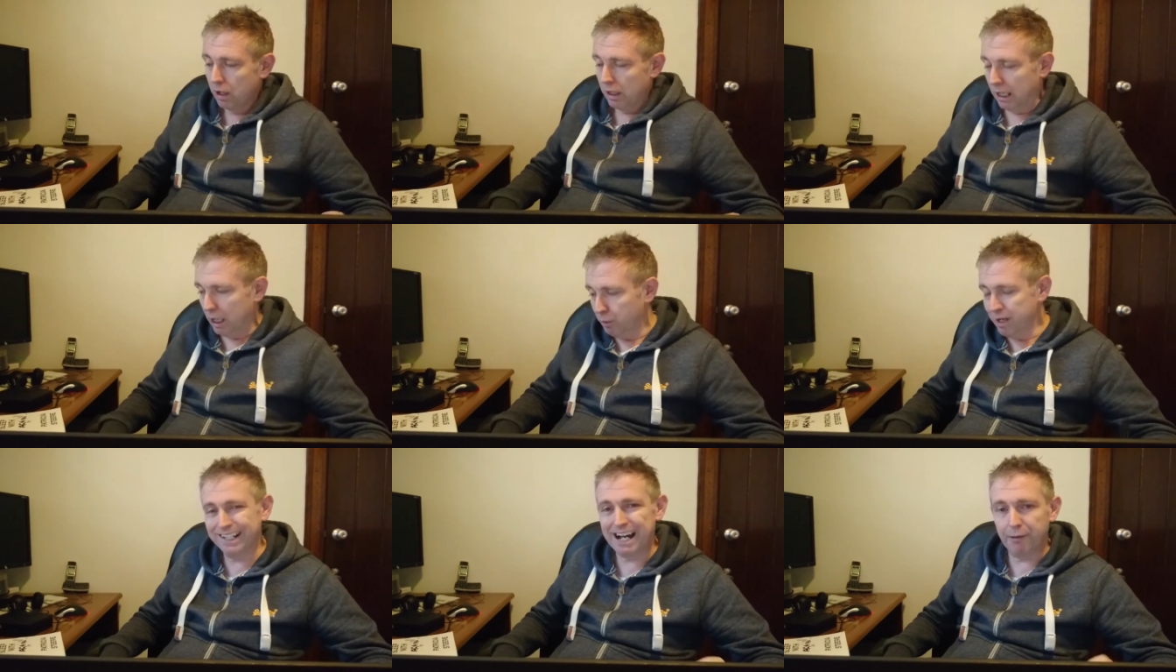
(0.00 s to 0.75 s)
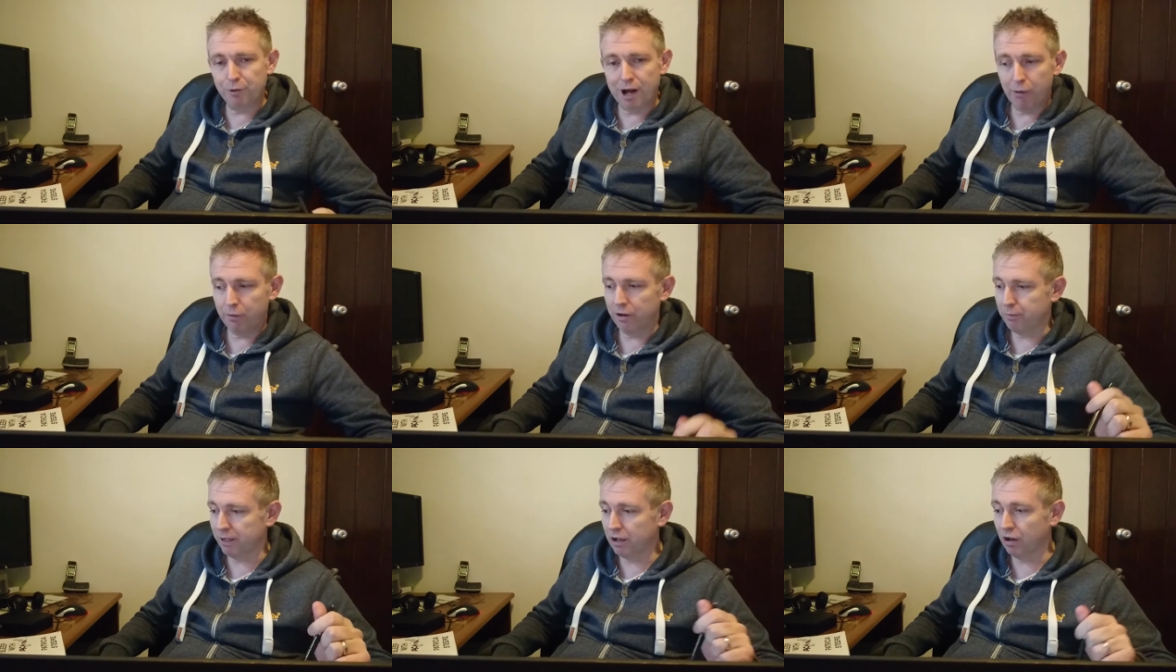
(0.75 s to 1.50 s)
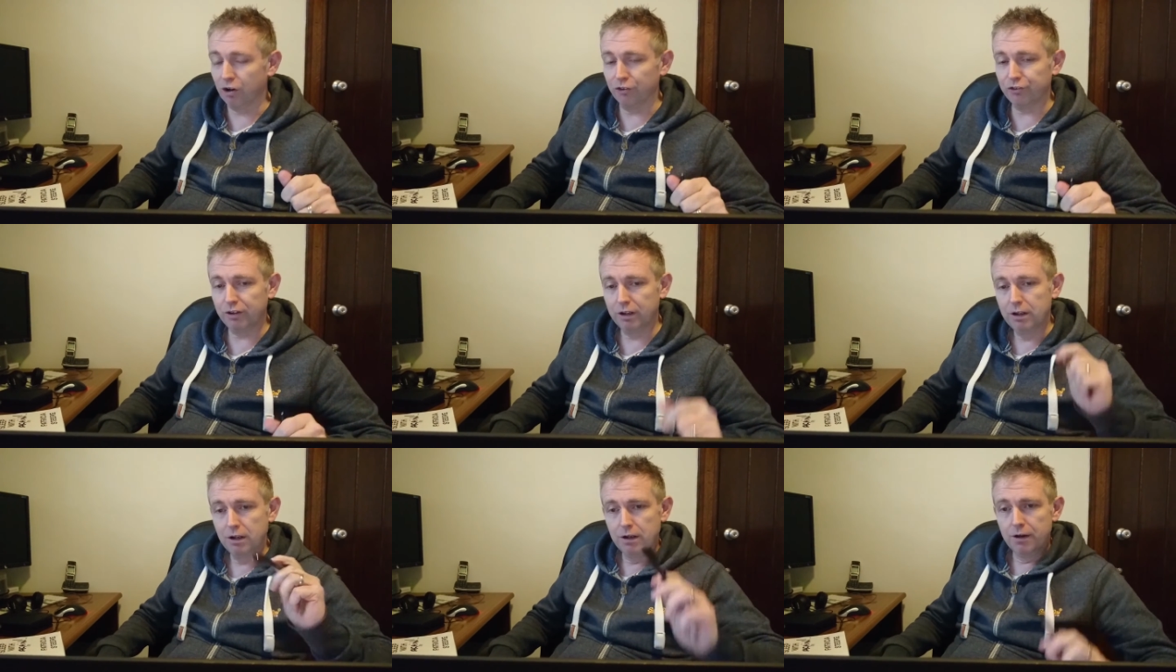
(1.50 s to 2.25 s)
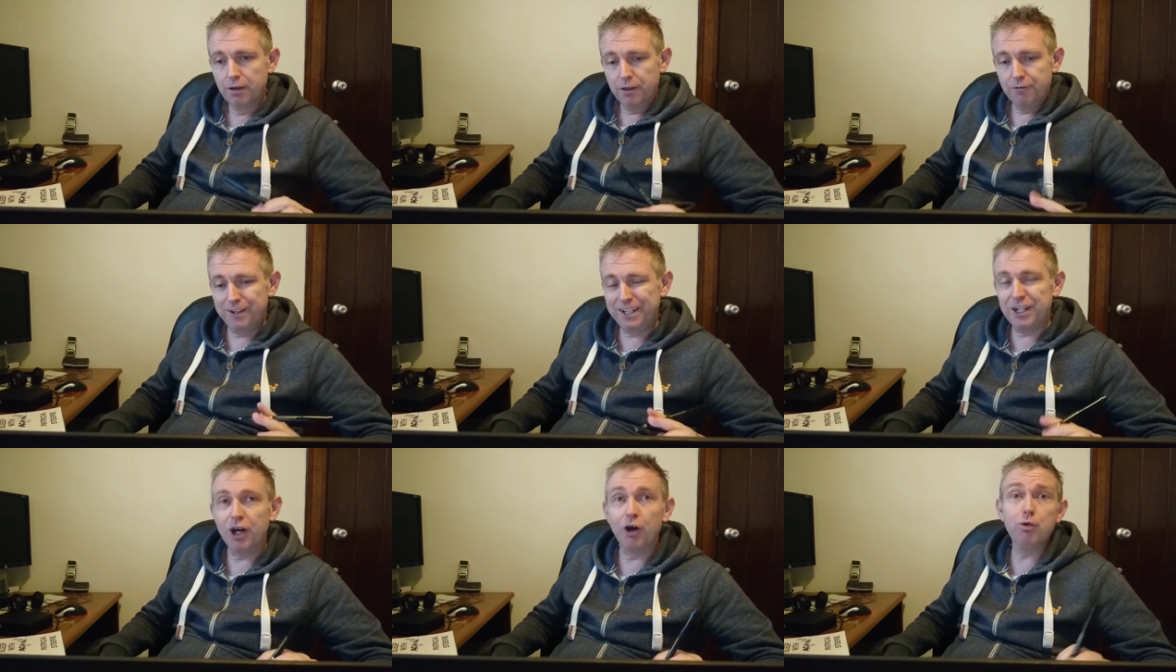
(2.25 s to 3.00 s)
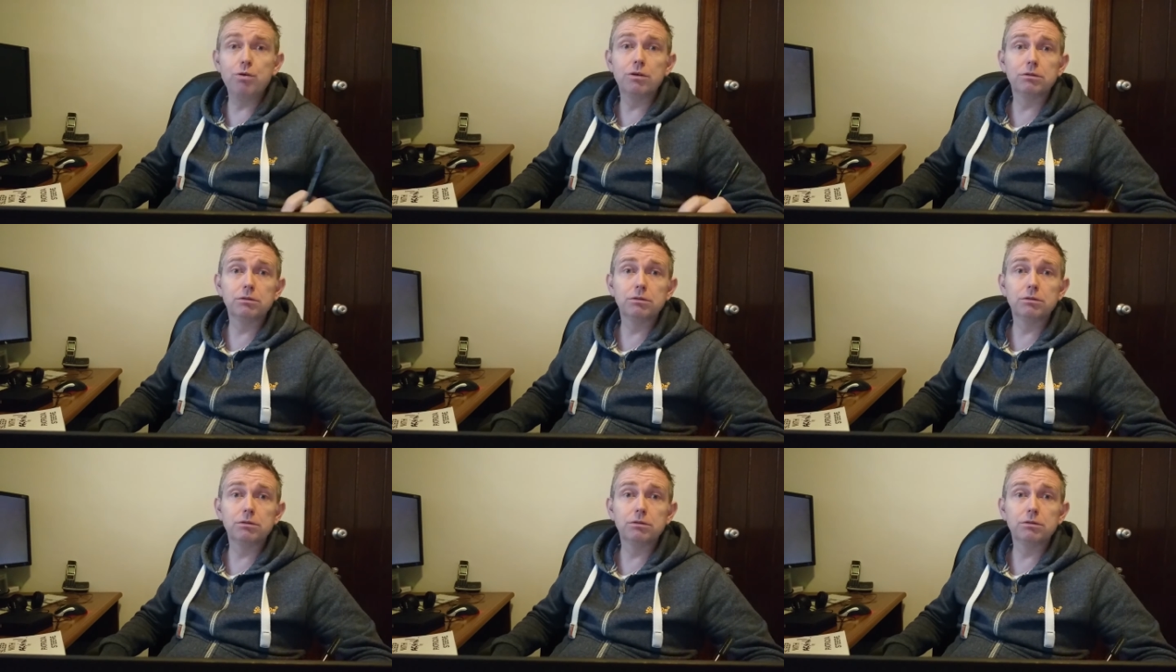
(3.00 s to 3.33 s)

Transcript: uh, we can help you out with because the video,